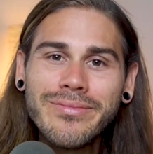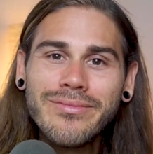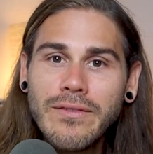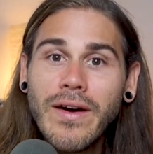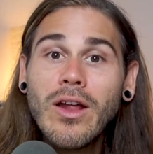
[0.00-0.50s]

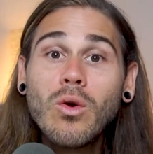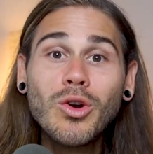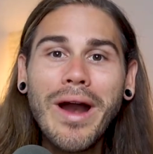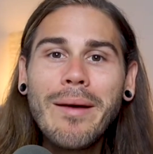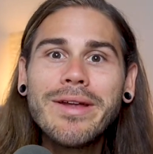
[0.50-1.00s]
If I don't
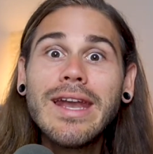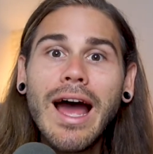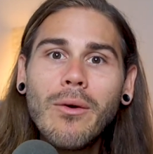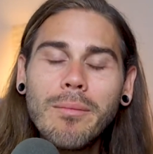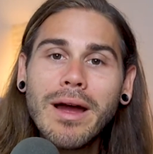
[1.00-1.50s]
grab it
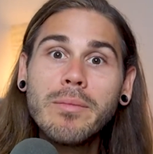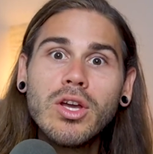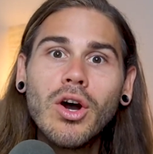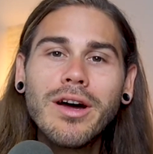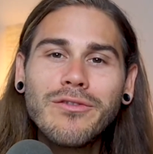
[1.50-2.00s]
now, it might be
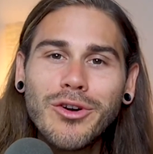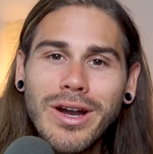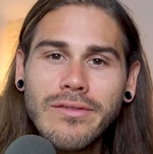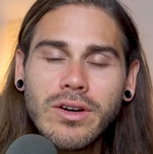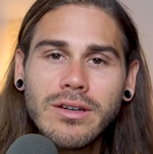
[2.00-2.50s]
gone
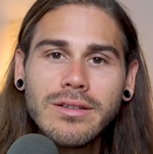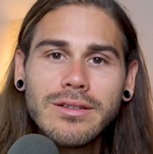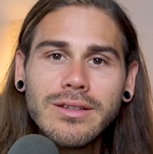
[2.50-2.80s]
forever.